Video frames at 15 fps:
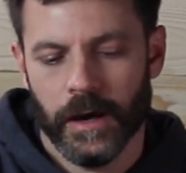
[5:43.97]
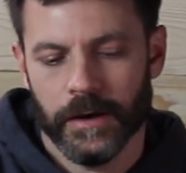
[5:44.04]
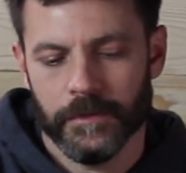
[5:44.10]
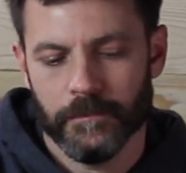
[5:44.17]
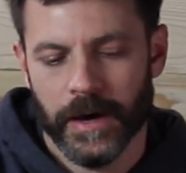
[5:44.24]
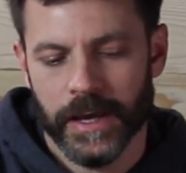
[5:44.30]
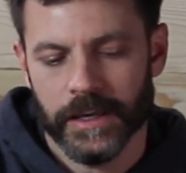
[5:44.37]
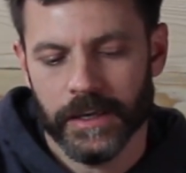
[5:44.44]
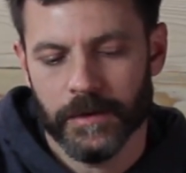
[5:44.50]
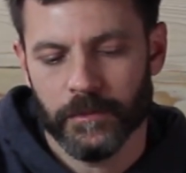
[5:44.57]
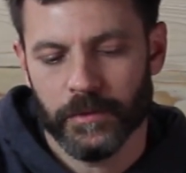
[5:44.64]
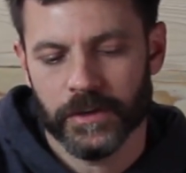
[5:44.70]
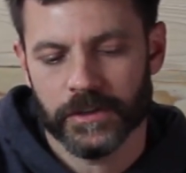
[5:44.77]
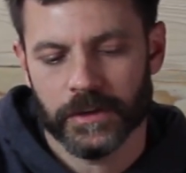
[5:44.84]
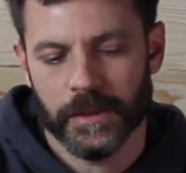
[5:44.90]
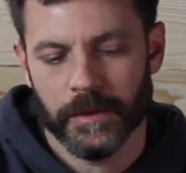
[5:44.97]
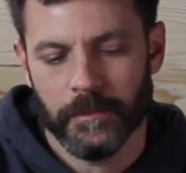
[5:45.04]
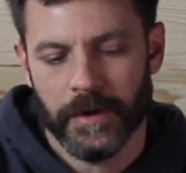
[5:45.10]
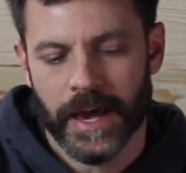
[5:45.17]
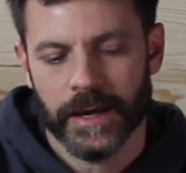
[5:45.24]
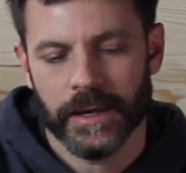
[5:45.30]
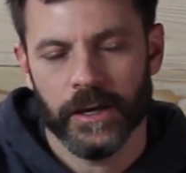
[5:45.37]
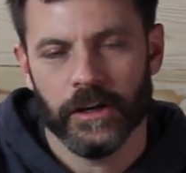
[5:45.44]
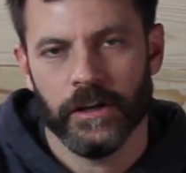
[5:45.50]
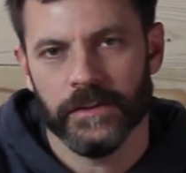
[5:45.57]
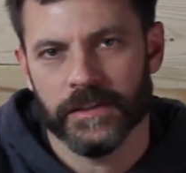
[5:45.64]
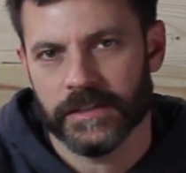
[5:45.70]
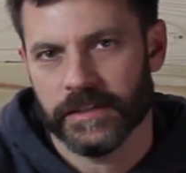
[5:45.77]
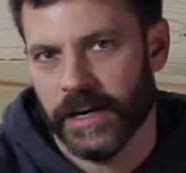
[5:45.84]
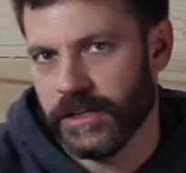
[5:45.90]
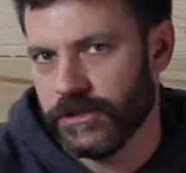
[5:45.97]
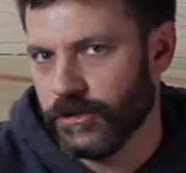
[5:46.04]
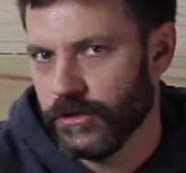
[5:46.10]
mic inputs on the back and on the side.